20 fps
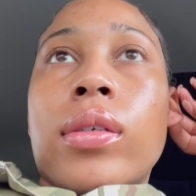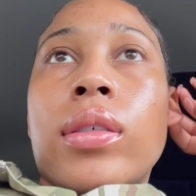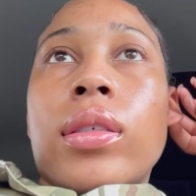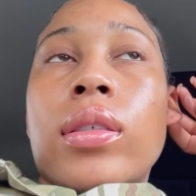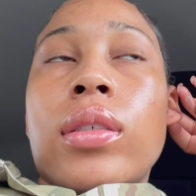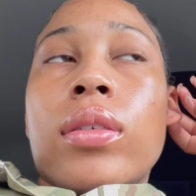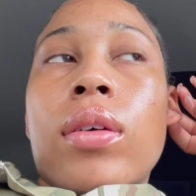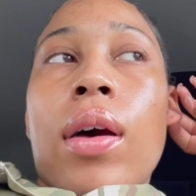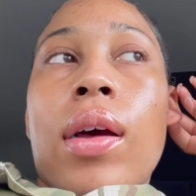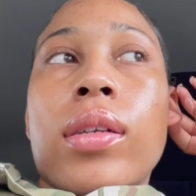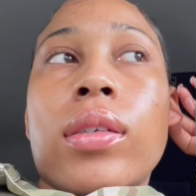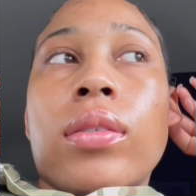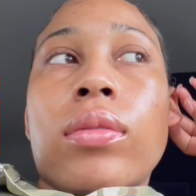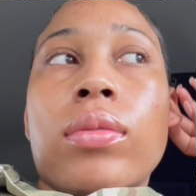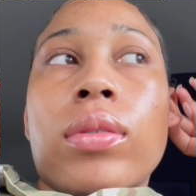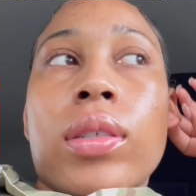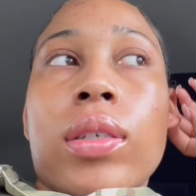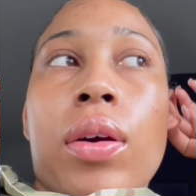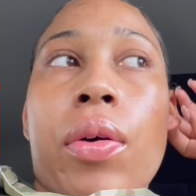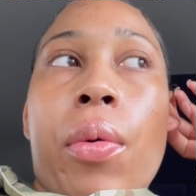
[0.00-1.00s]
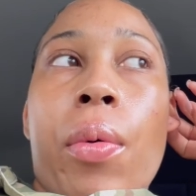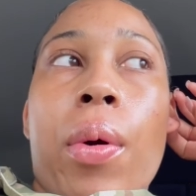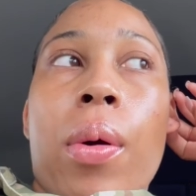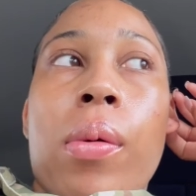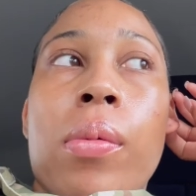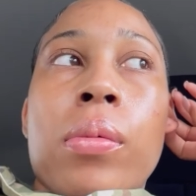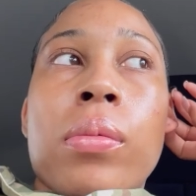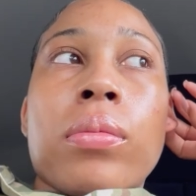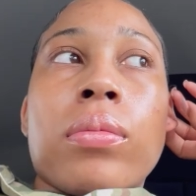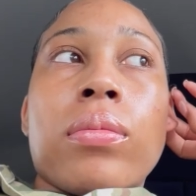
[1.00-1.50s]
So I just want to go
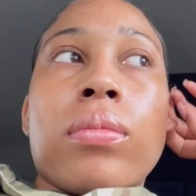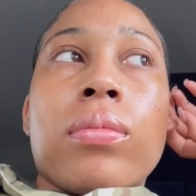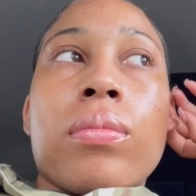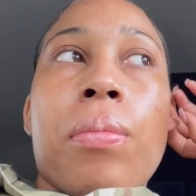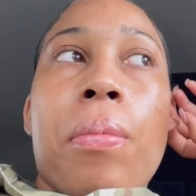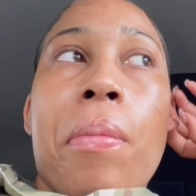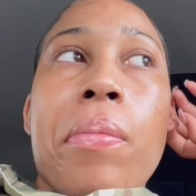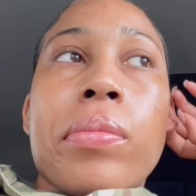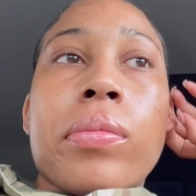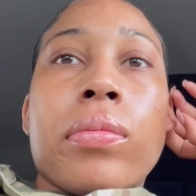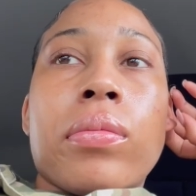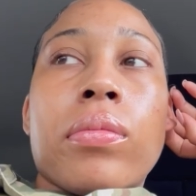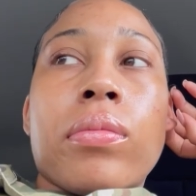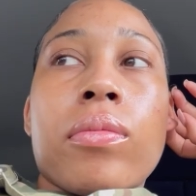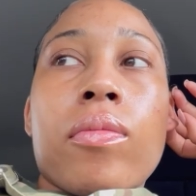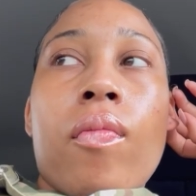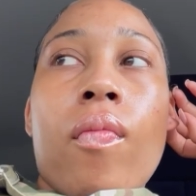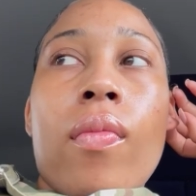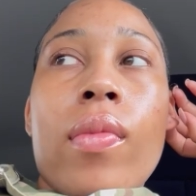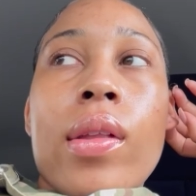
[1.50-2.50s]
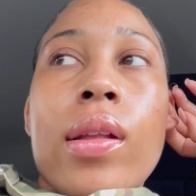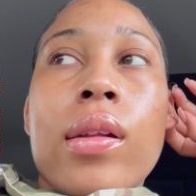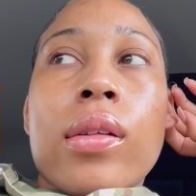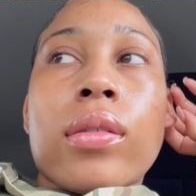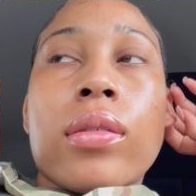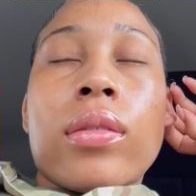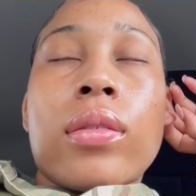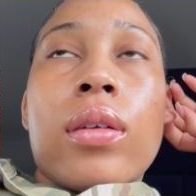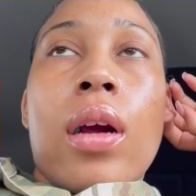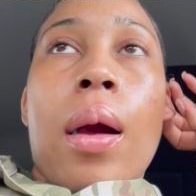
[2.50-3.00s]
home.
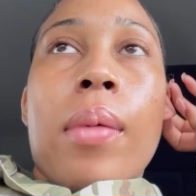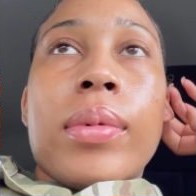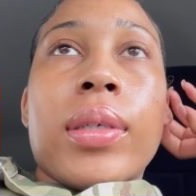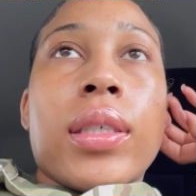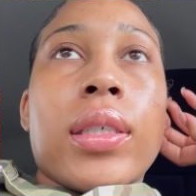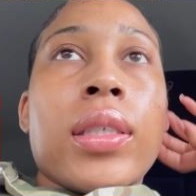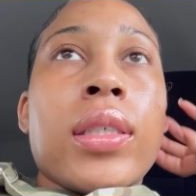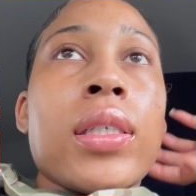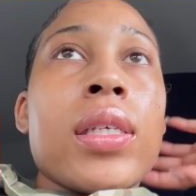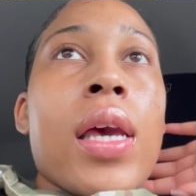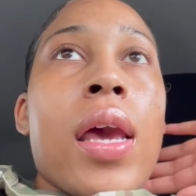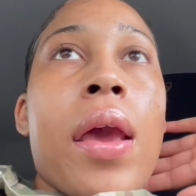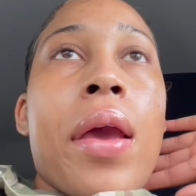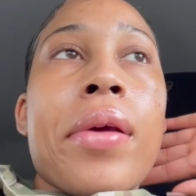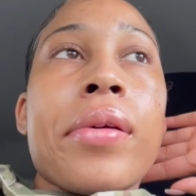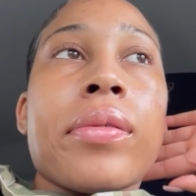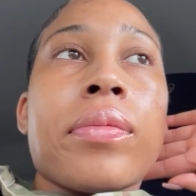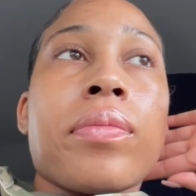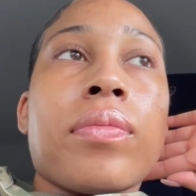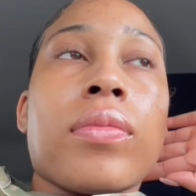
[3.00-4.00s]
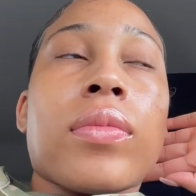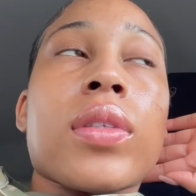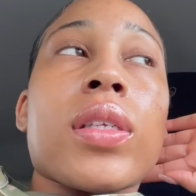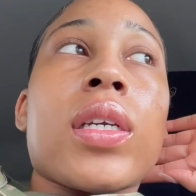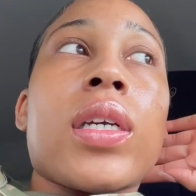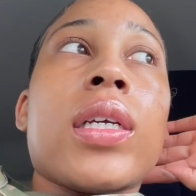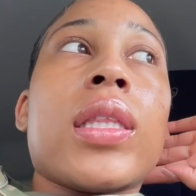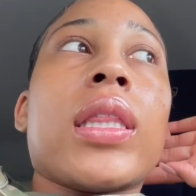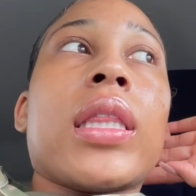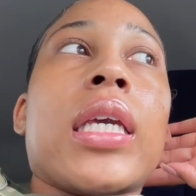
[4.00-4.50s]
I mean, good day,
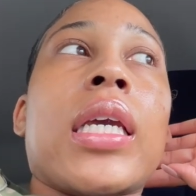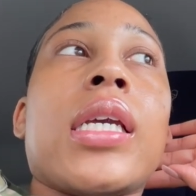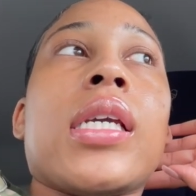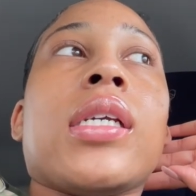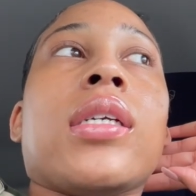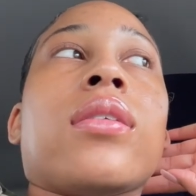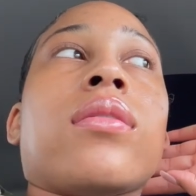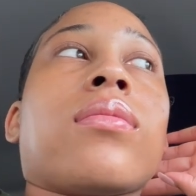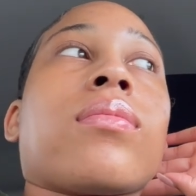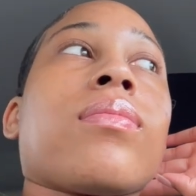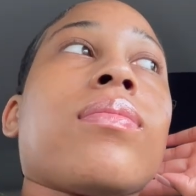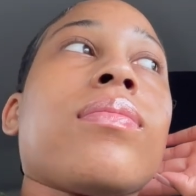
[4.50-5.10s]
good thing